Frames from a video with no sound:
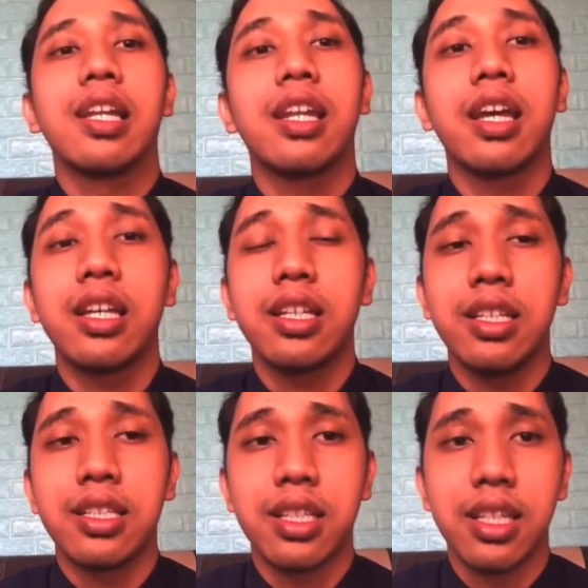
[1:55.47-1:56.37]
that
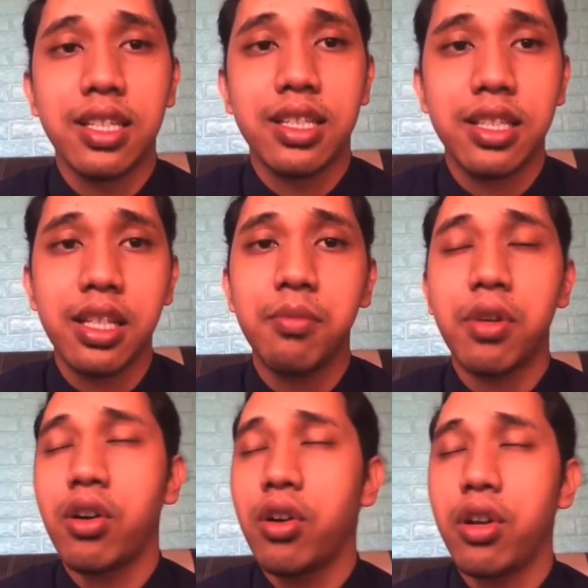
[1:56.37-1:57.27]
is the same
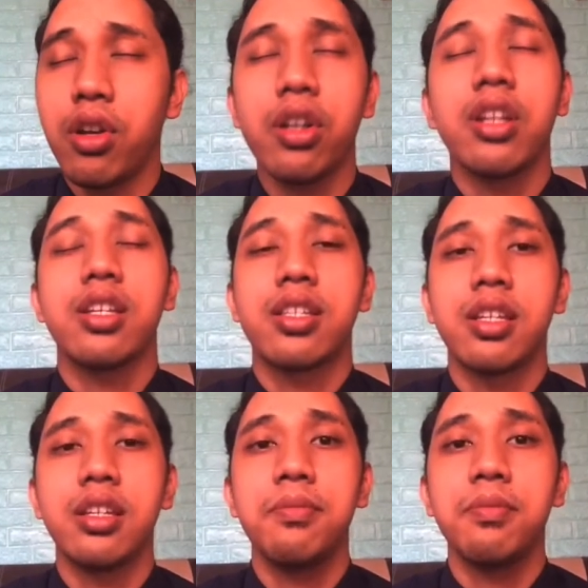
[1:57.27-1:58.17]
or not the
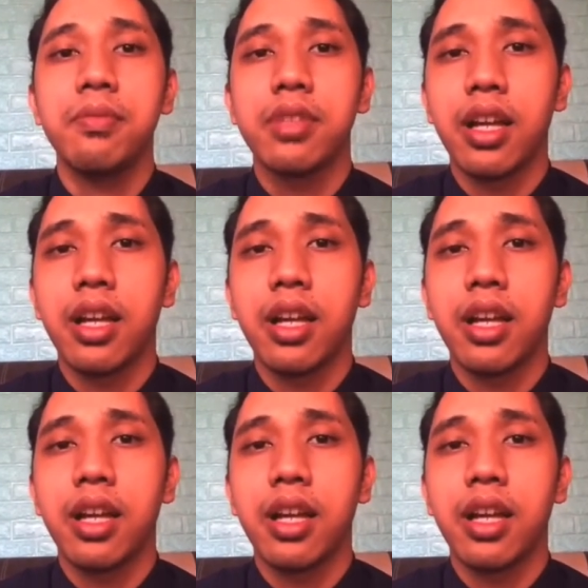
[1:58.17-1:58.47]
same